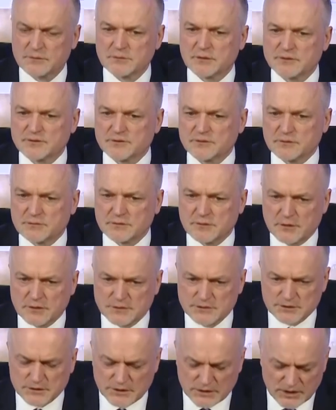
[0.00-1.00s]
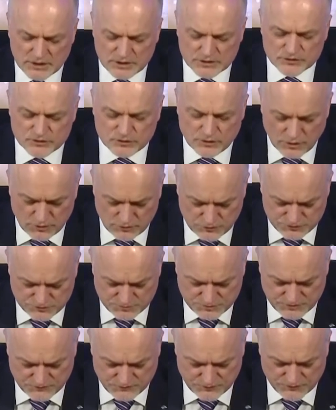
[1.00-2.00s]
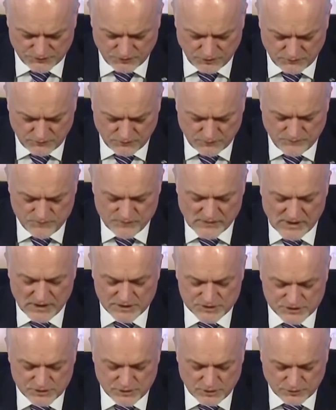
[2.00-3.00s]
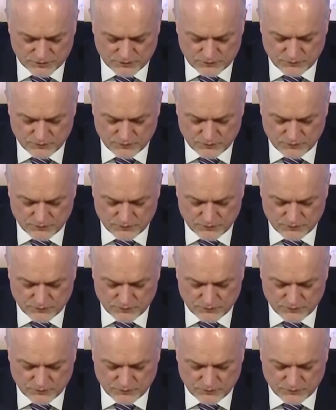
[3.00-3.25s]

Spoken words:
this is something that should complete be completed this year, and